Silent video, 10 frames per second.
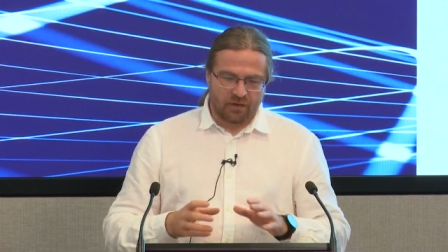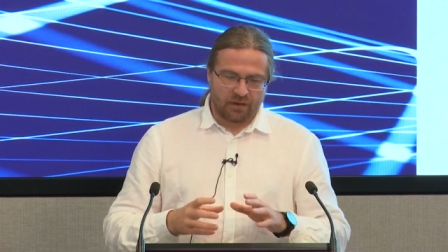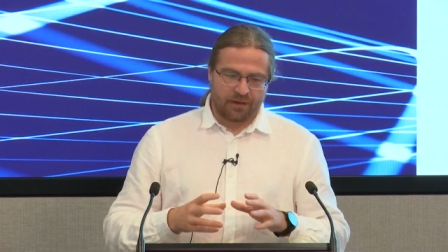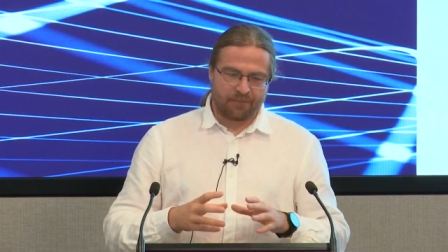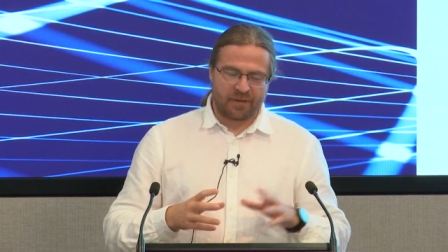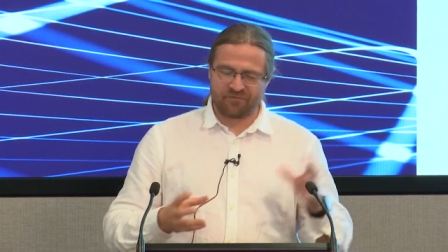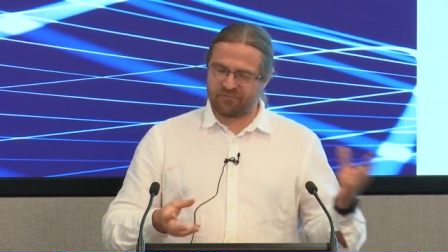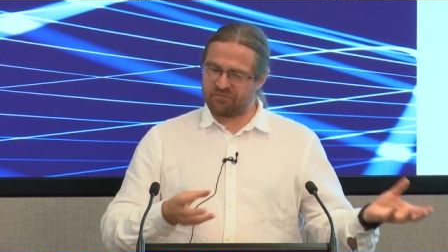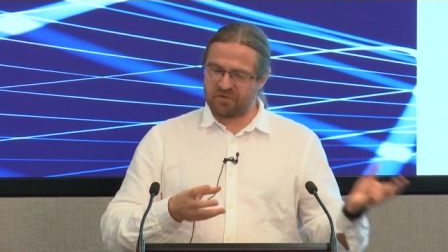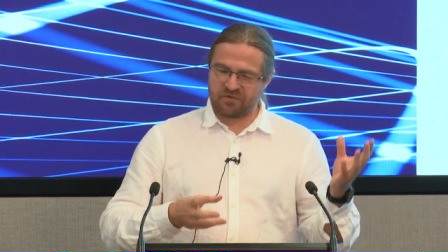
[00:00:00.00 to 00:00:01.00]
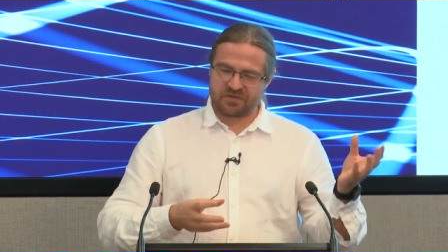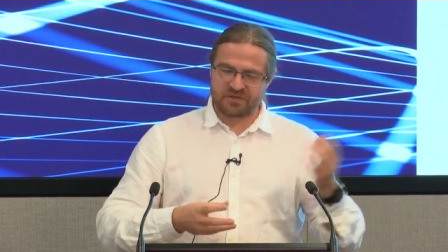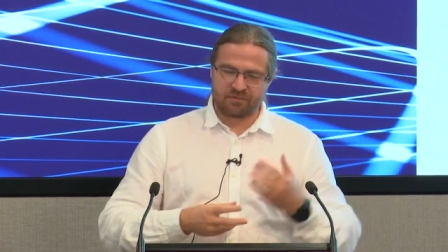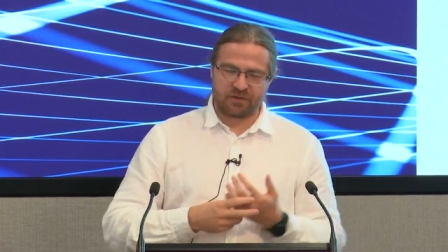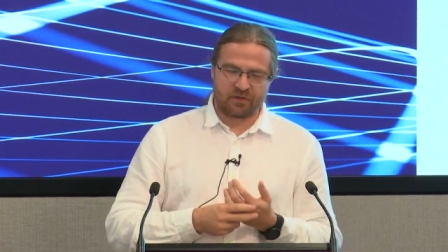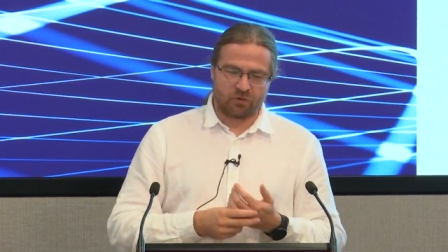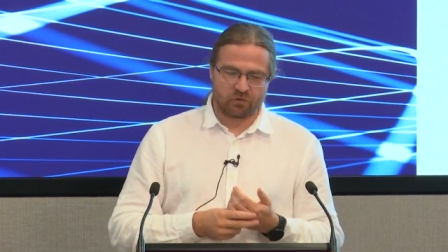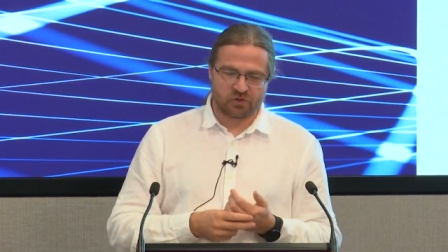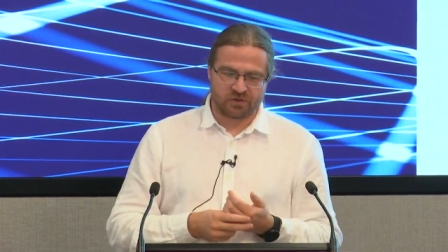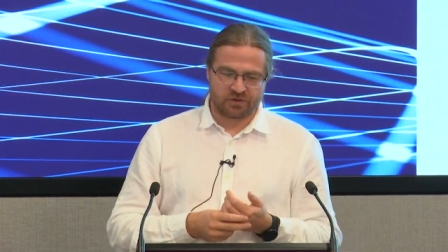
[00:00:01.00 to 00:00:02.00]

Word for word: um, but very similar notion.